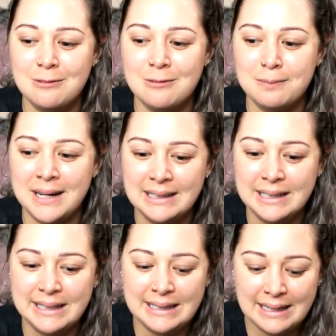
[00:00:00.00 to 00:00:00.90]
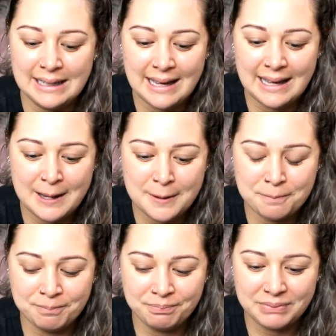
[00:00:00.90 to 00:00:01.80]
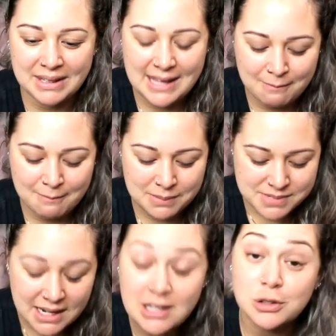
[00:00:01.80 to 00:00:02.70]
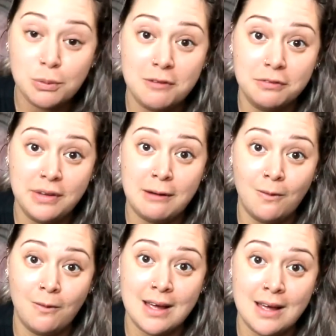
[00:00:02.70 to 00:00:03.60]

But yeah, I'm starting to waffle now, Walnut.